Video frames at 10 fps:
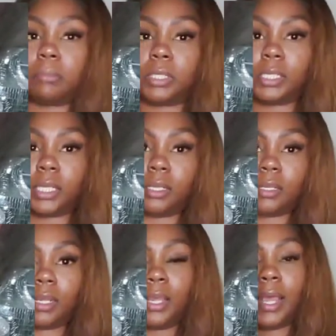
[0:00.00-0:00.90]
I'm looking.
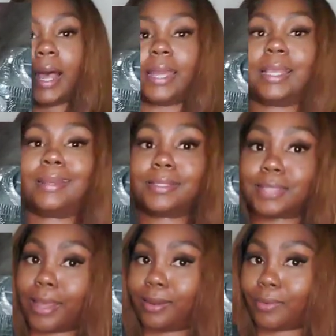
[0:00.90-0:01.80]
I didn't got
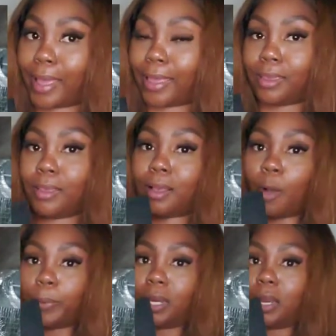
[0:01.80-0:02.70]
excited, okay?
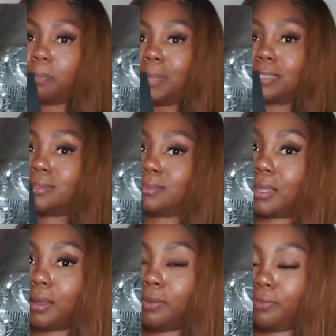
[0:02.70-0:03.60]
Opening up my
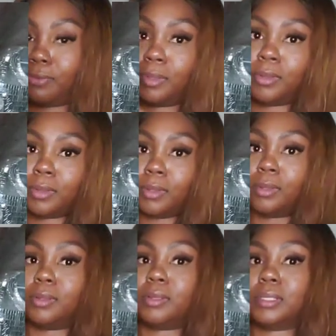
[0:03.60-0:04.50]
stuff.
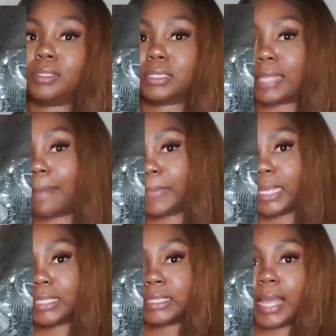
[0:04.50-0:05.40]
It's got me
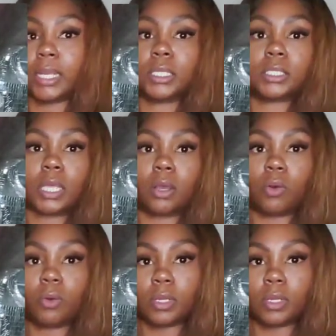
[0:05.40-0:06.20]
excited, so